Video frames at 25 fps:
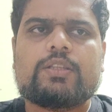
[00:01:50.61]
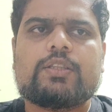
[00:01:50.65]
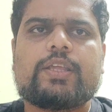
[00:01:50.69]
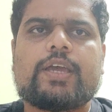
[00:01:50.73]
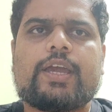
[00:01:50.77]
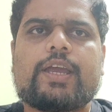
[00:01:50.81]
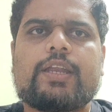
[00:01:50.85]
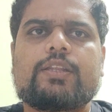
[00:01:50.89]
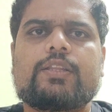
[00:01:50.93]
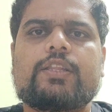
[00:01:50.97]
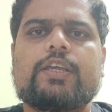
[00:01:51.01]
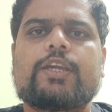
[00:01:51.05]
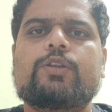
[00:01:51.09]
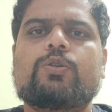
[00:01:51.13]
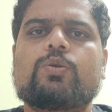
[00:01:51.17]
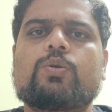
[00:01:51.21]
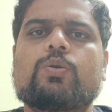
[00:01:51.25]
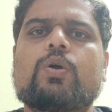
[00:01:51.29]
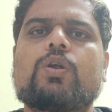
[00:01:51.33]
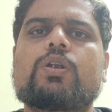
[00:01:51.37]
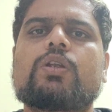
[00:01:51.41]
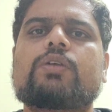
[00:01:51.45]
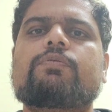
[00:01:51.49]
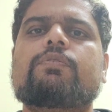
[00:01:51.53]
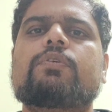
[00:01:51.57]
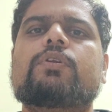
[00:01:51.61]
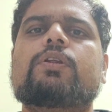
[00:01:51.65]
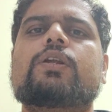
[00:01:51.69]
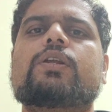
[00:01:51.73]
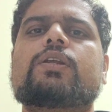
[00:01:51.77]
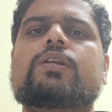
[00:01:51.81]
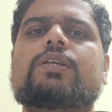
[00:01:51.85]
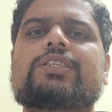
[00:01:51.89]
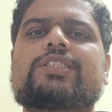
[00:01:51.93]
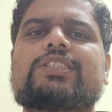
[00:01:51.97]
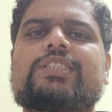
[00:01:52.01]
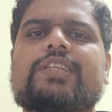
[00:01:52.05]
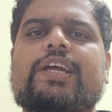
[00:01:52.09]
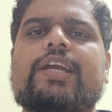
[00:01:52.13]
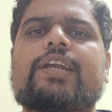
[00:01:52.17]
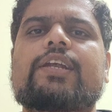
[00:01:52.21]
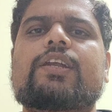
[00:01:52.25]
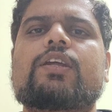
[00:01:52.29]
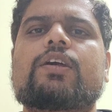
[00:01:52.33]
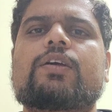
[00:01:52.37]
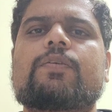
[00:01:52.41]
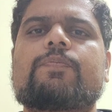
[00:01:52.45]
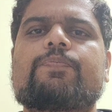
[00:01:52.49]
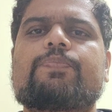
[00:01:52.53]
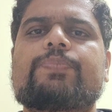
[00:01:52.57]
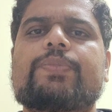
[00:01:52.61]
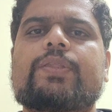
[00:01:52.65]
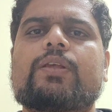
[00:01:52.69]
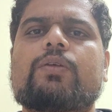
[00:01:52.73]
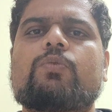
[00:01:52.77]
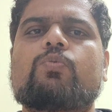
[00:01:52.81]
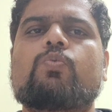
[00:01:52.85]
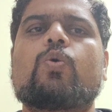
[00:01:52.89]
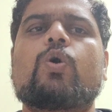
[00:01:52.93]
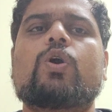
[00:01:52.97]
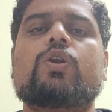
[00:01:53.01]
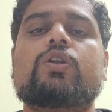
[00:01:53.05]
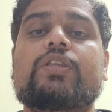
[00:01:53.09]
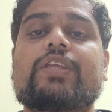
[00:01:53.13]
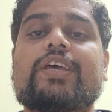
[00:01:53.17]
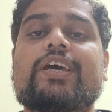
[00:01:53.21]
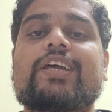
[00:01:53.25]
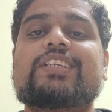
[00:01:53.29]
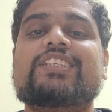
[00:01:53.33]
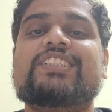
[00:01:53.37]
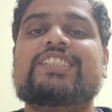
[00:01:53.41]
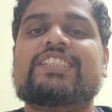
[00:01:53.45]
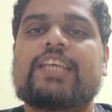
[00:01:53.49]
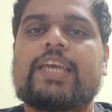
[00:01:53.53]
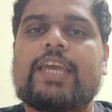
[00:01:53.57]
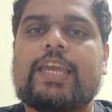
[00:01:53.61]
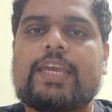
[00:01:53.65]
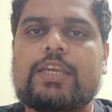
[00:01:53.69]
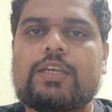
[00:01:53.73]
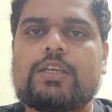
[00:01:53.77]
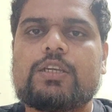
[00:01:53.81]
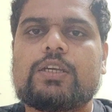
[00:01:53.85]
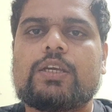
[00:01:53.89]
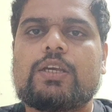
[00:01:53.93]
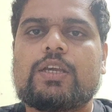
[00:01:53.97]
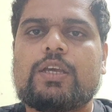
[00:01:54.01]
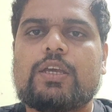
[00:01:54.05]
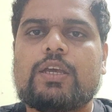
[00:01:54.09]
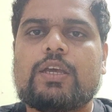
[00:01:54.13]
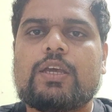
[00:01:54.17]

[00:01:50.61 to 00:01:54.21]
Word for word: that they do not even understand what they are saying,